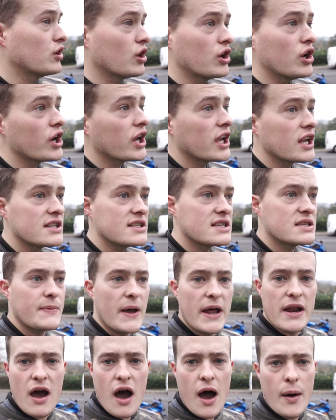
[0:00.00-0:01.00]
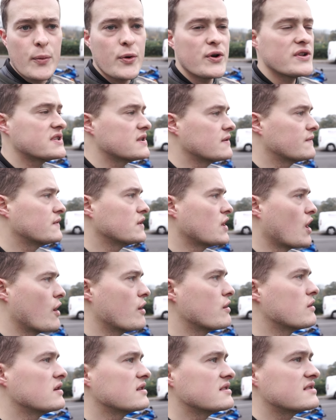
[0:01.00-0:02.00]
you're looking to spend upwards of, you
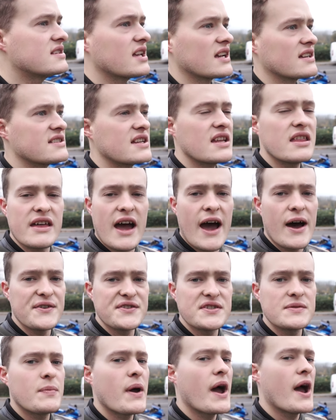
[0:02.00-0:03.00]
know, sixty thousand